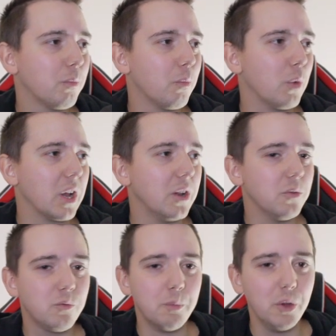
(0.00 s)
We're going
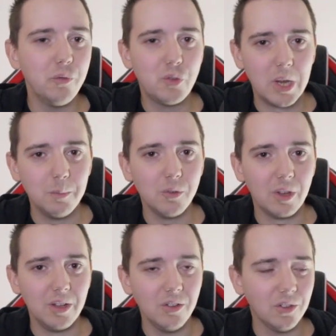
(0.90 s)
to move James
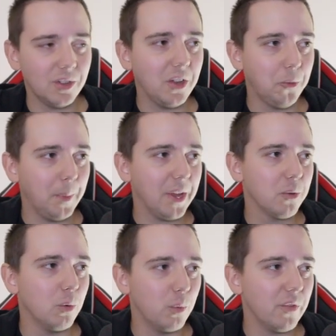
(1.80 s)
into centre-back
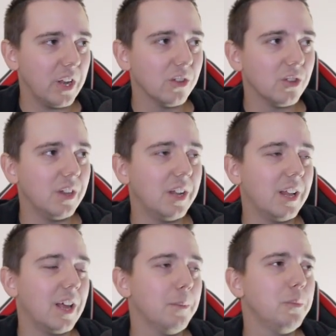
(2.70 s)
with Ellisy and
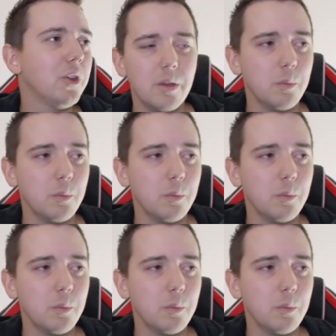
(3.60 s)
Alabd.